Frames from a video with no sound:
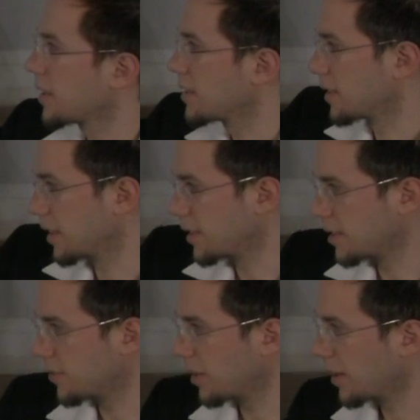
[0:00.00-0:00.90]
because this
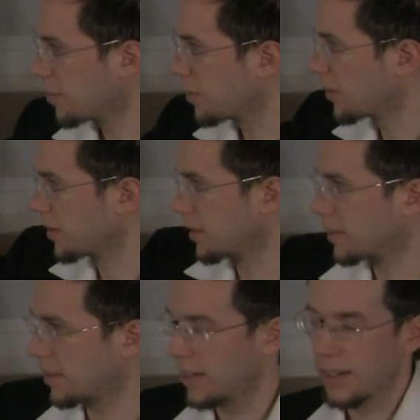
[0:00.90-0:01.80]
is a very
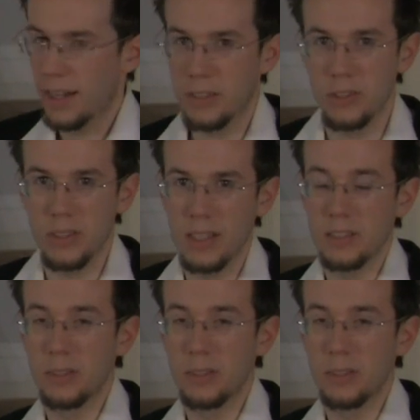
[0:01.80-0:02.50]
important exercise.